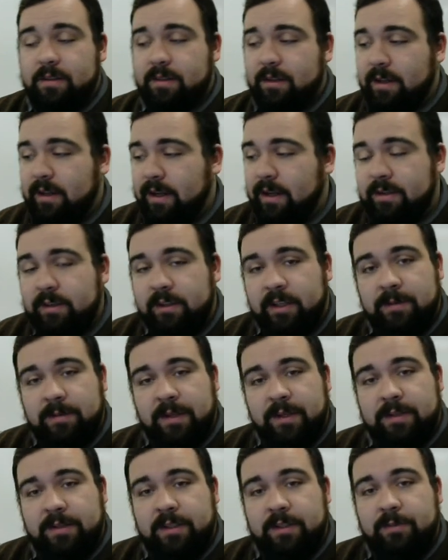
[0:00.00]
so that answer comes out
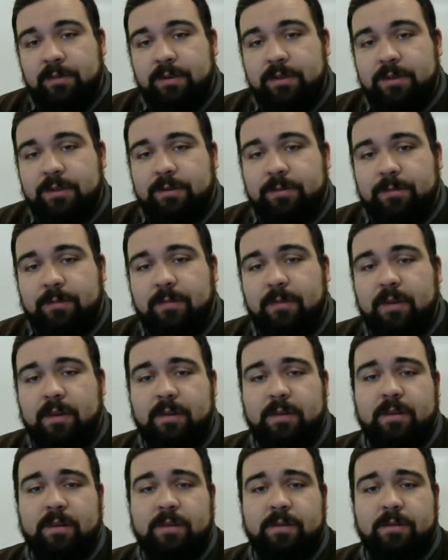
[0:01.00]
at 6.2.
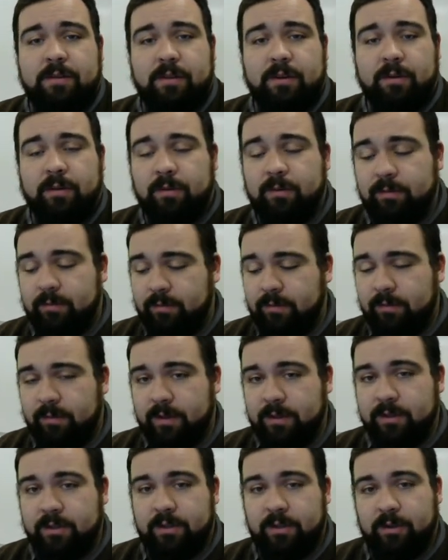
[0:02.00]
So
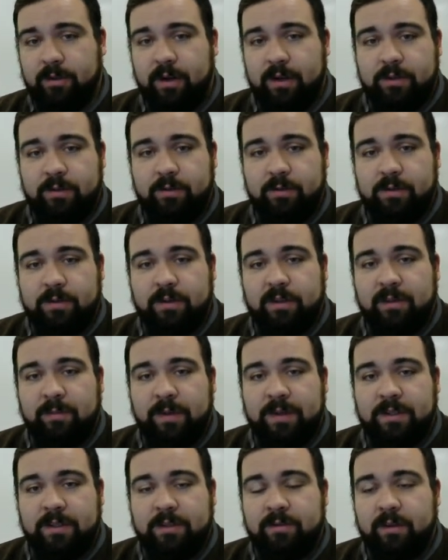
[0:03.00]
this is your crash course in the
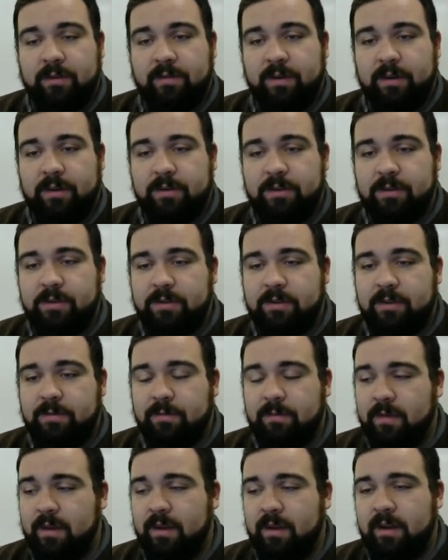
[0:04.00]
basic trig functions,
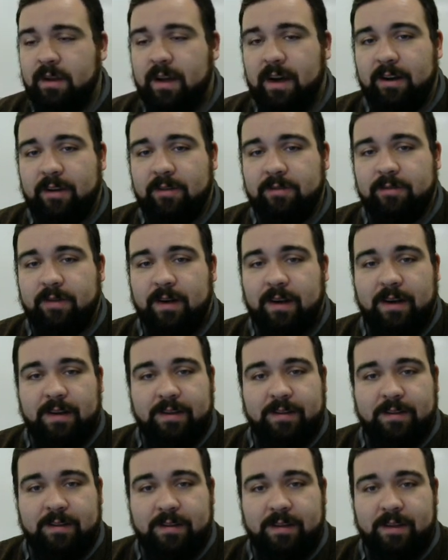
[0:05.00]
how to
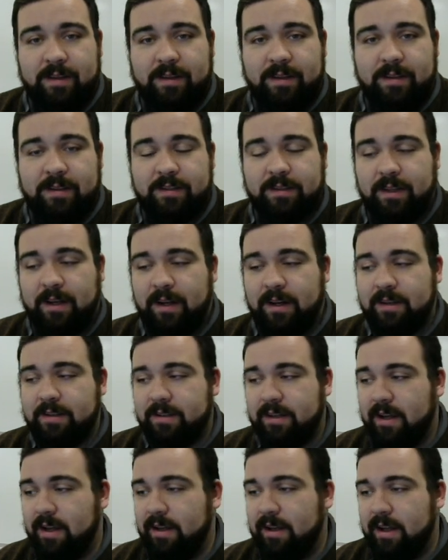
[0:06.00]
find the sides
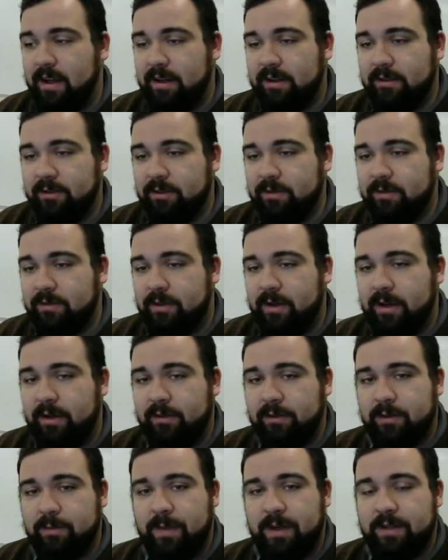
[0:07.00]
and angles of
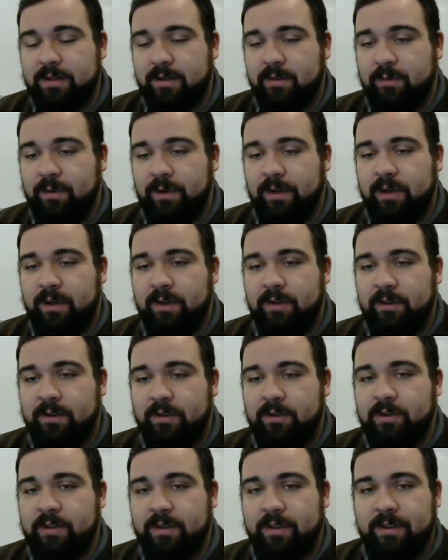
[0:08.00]
triangles based on whether or not you're
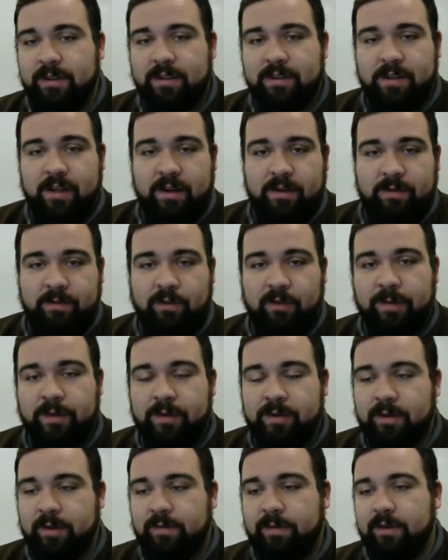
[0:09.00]
using the standard form of the
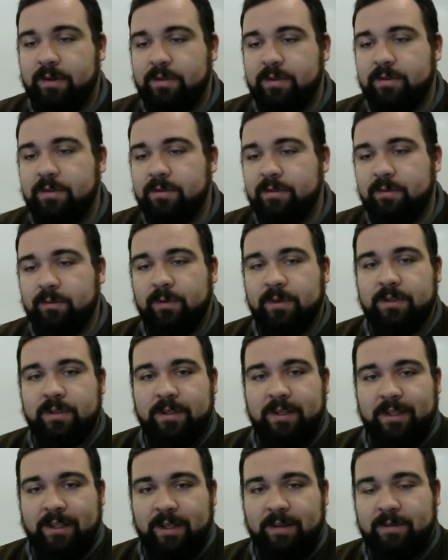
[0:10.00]
trig functions, the ones in
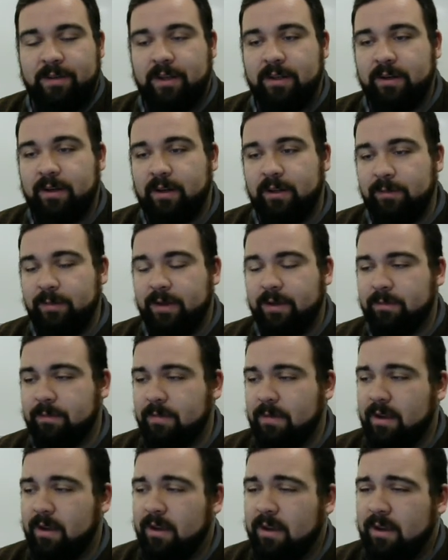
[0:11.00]
the left-hand column there,
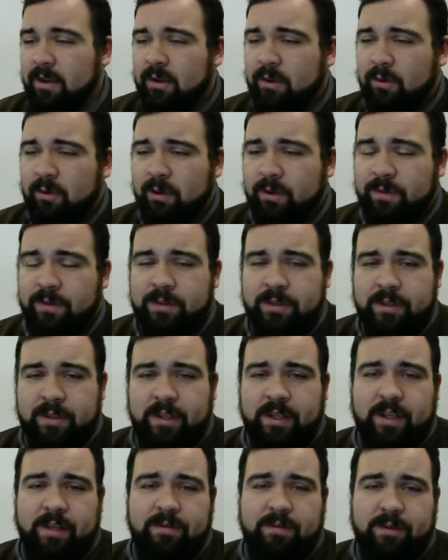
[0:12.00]
or if you're using
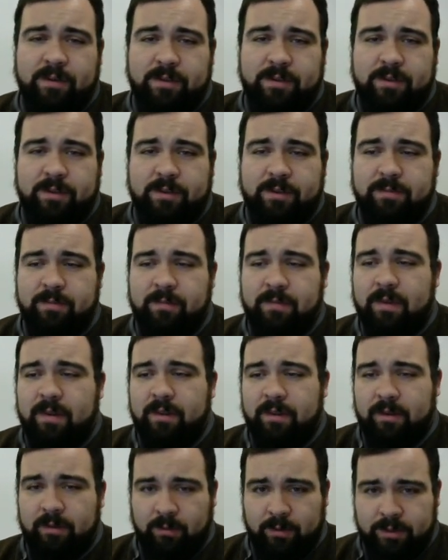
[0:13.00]
the inverses,
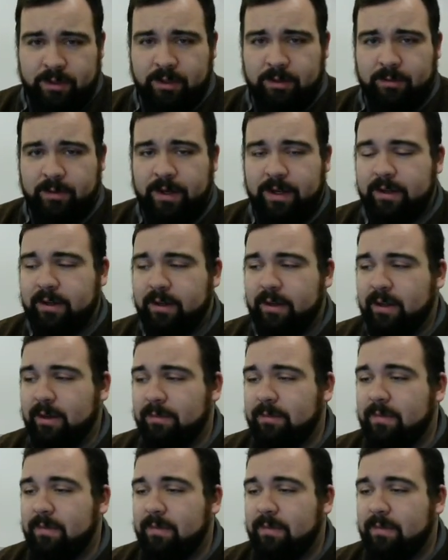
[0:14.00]
the ones in the right-hand column.